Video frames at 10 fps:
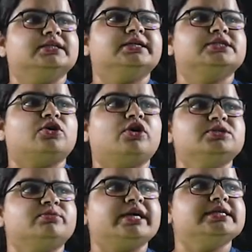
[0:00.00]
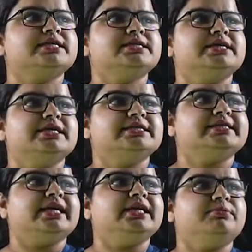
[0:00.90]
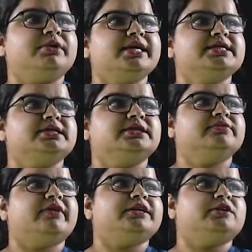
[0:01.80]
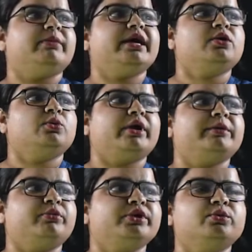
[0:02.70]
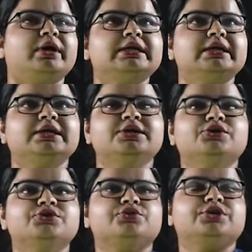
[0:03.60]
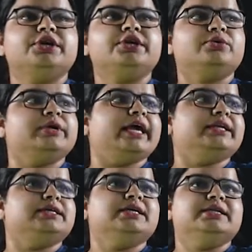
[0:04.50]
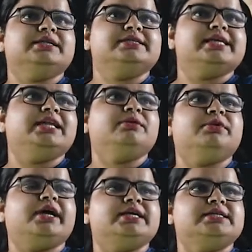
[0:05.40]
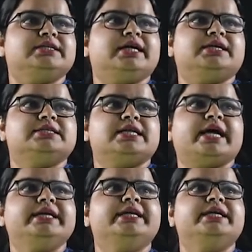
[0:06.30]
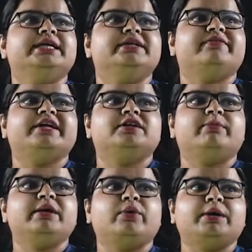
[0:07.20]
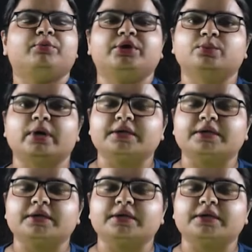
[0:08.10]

Thus cost price is selling price divided by 1.1. So here you get the selling price, that is 90 divided by 1.1.